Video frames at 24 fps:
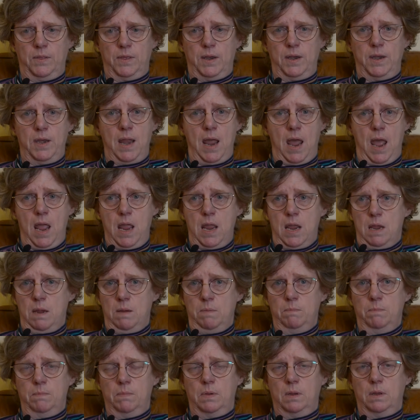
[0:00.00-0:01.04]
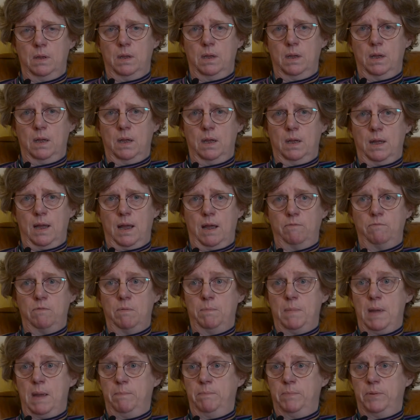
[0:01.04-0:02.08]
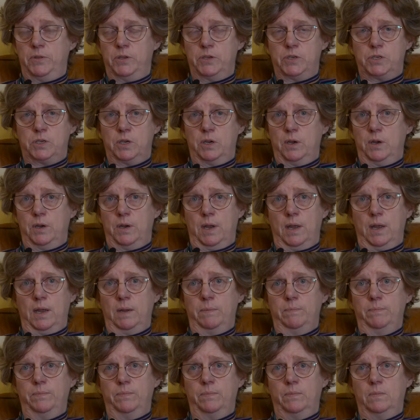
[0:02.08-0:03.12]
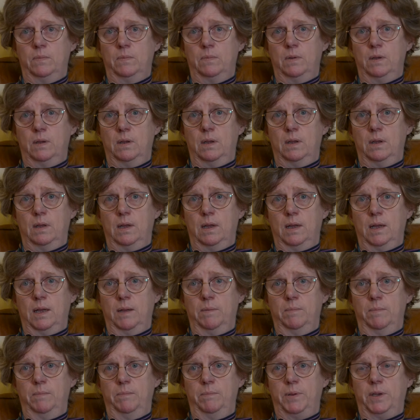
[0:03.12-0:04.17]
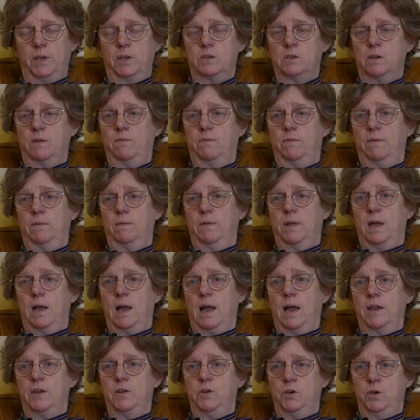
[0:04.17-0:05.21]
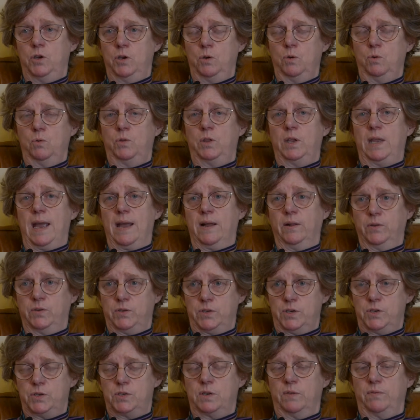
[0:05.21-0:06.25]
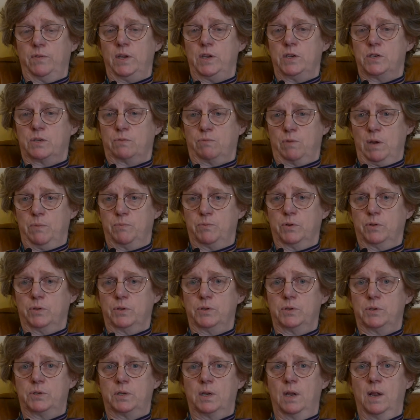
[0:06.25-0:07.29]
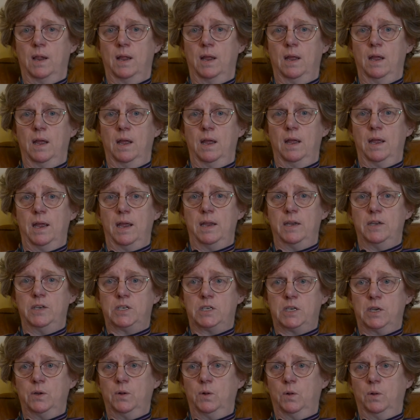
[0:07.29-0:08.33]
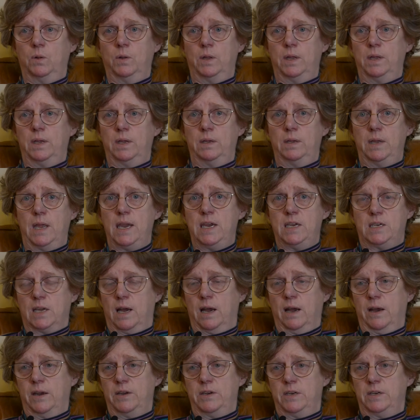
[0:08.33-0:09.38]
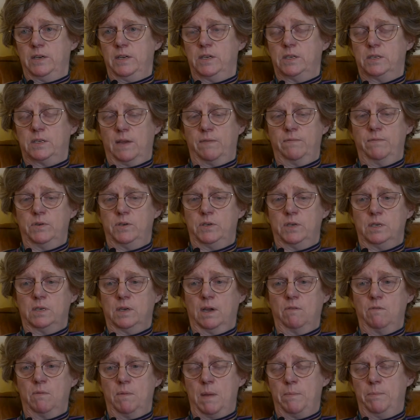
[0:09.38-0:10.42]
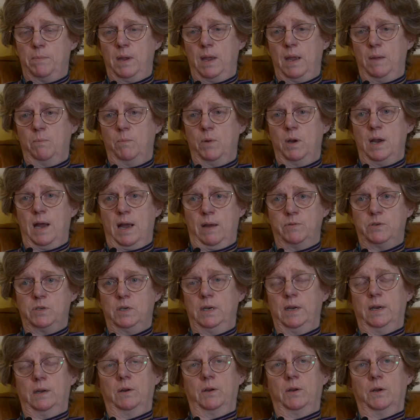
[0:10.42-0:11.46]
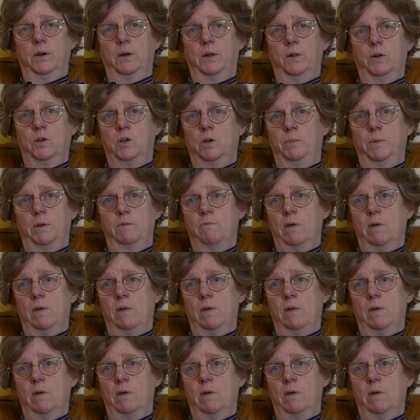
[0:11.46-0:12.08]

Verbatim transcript: the name, I remember the surname um, because of, I knew the eldest of these three brothers until he died in his 70s. I remember him when I was a little girl coming